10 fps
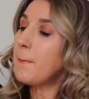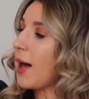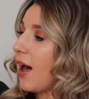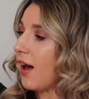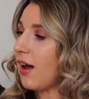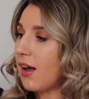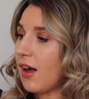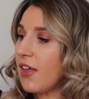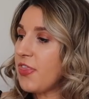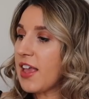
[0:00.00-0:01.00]
but
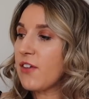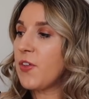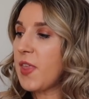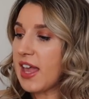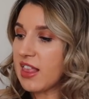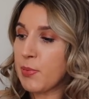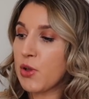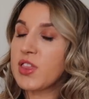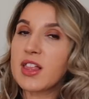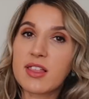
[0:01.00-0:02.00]
I think for this,
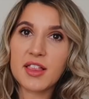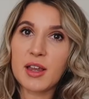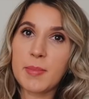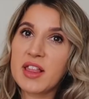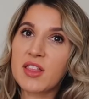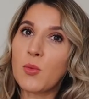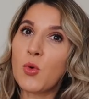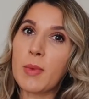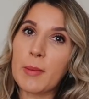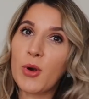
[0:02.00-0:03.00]
because it's going to be so
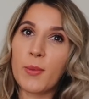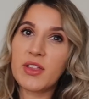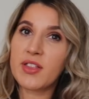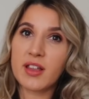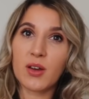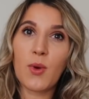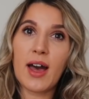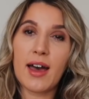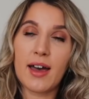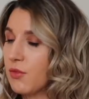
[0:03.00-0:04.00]
warm, I'm probably just going to
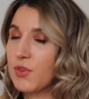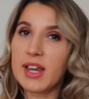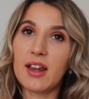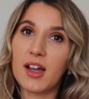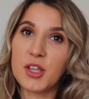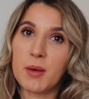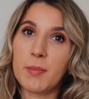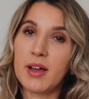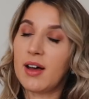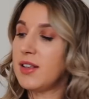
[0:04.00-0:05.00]
wear a really light
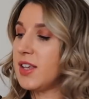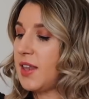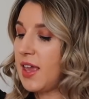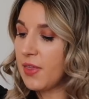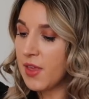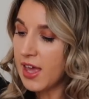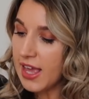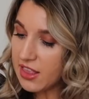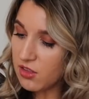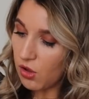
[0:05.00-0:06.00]
jumper underneath.
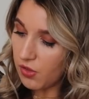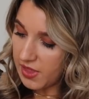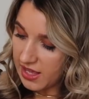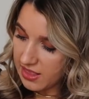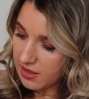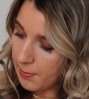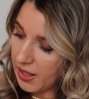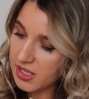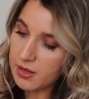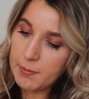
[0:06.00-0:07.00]
It's got these
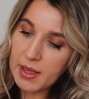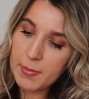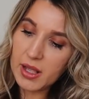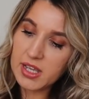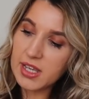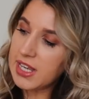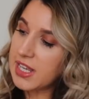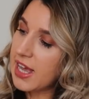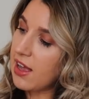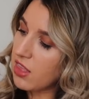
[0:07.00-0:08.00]
button, big button
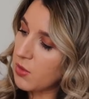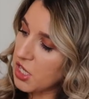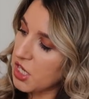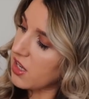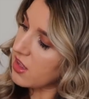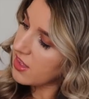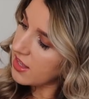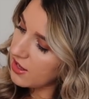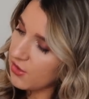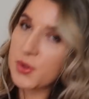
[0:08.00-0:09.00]
details, which are
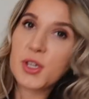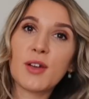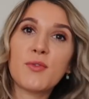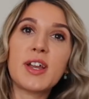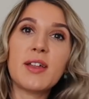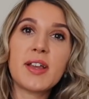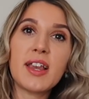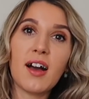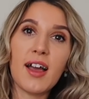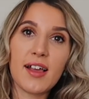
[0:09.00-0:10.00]
concealed, which I
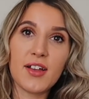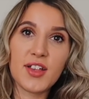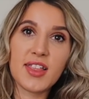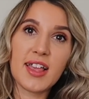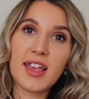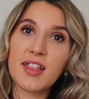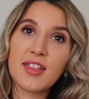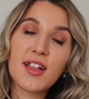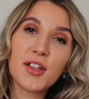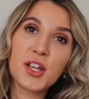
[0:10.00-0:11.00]
really like. I just think it's
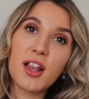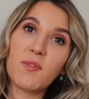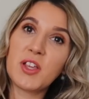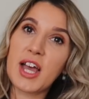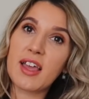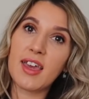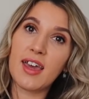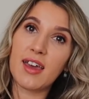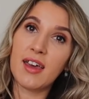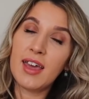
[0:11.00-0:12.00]
such a lovely
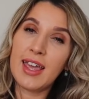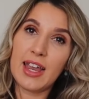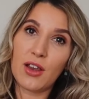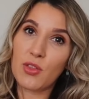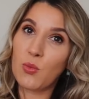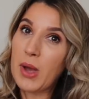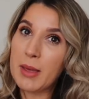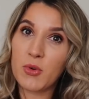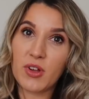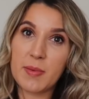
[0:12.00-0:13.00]
jacket. It looks
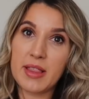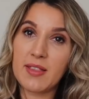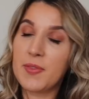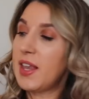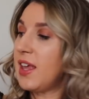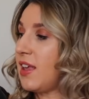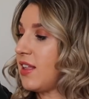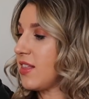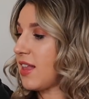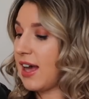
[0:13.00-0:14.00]
way more expensive than it
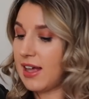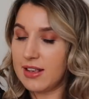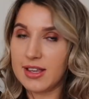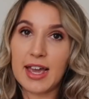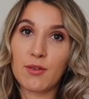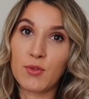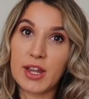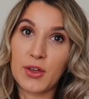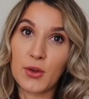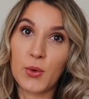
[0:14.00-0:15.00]
is, and yeah,
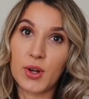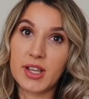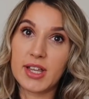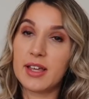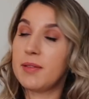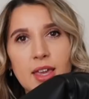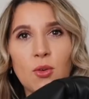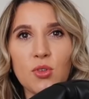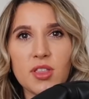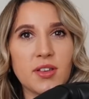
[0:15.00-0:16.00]
really good quality. It
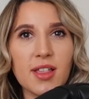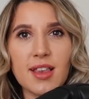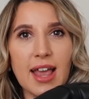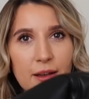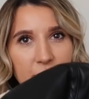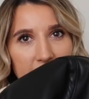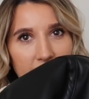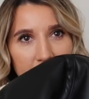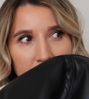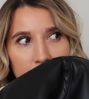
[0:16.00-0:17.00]
also doesn't have that
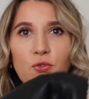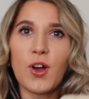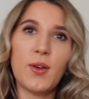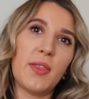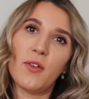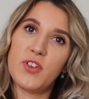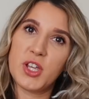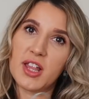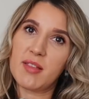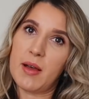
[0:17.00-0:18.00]
like faux leather
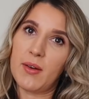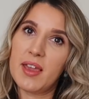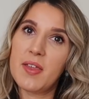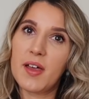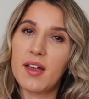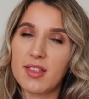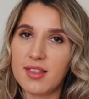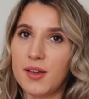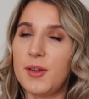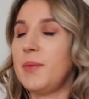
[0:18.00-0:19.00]
fishy smell either,
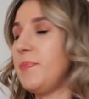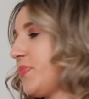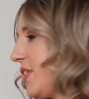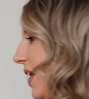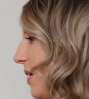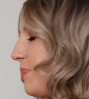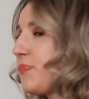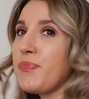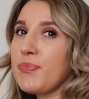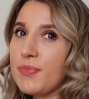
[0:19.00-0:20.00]
so yeah,
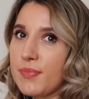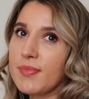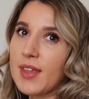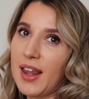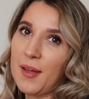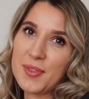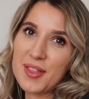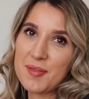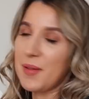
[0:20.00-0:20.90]
love this